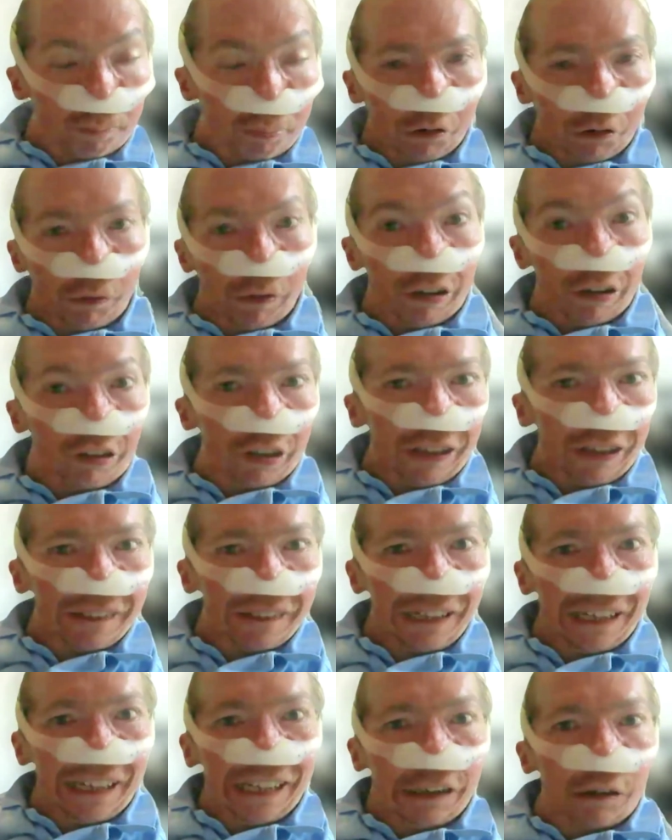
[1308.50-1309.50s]
progress in
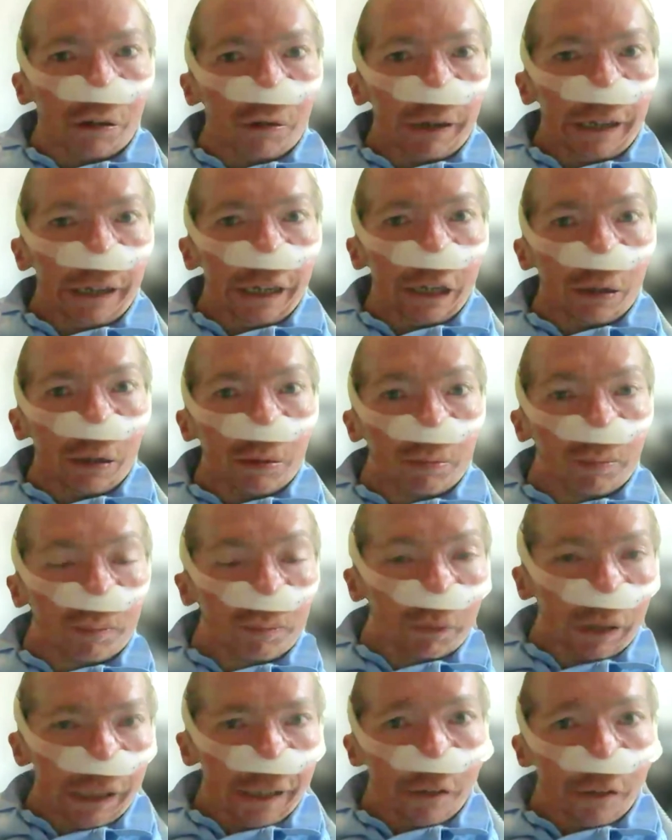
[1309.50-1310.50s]
their career
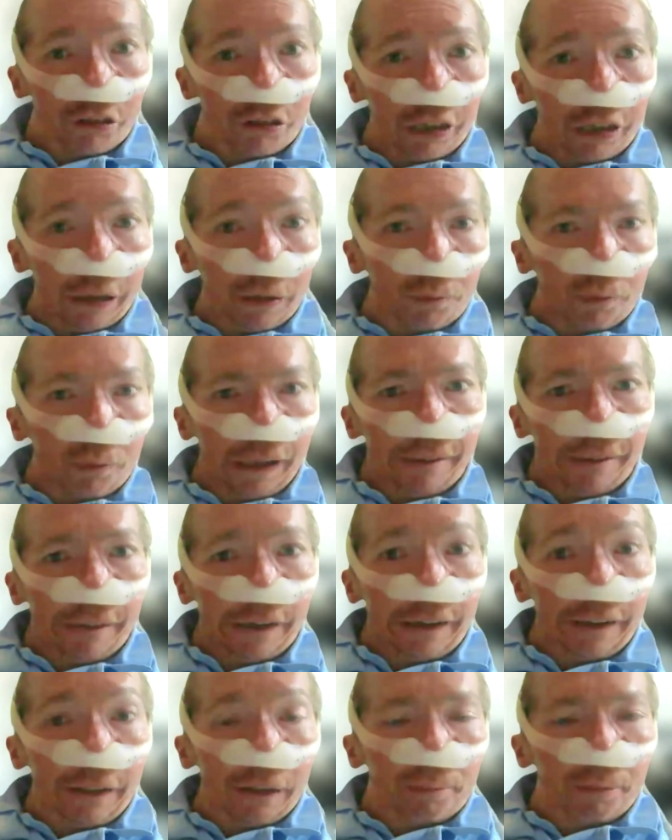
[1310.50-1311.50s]
in the same way
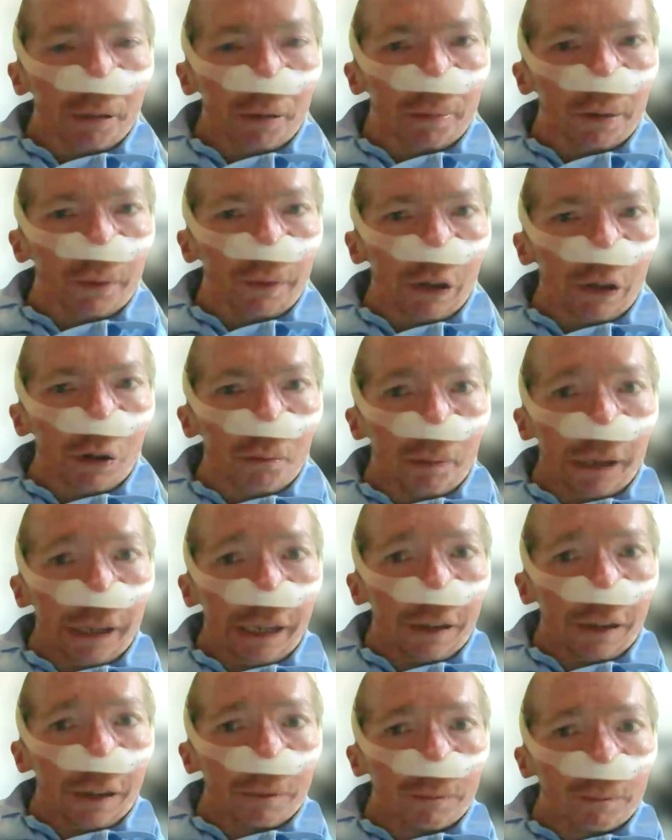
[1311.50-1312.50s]
that other people have helped
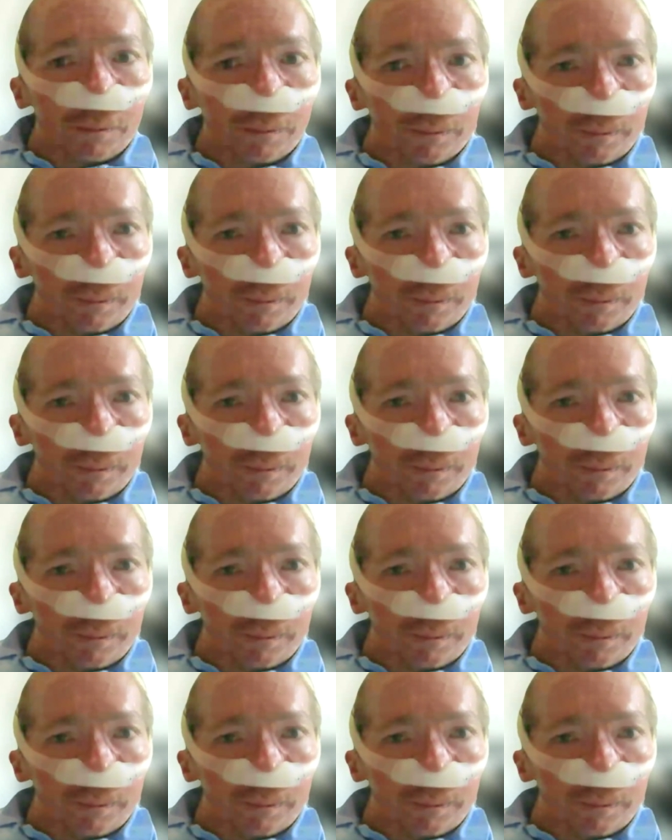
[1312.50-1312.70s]
me.